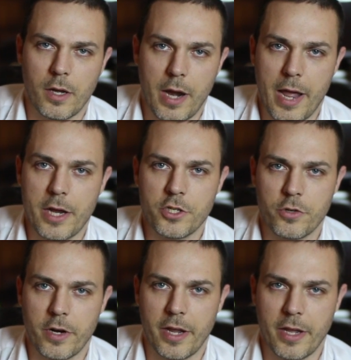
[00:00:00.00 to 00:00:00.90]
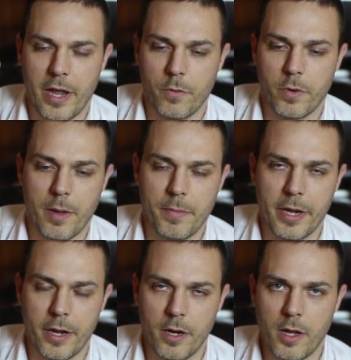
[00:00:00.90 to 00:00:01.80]
an ashtray, and when I
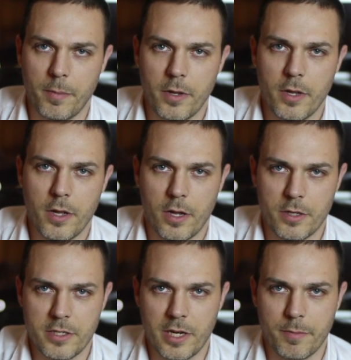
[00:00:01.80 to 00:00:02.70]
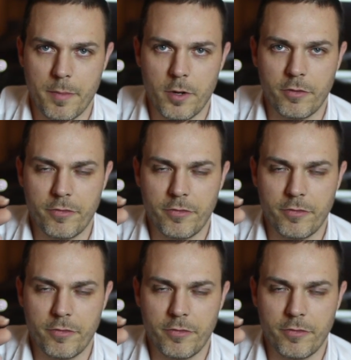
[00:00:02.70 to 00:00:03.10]
pick it up I'll stick my middle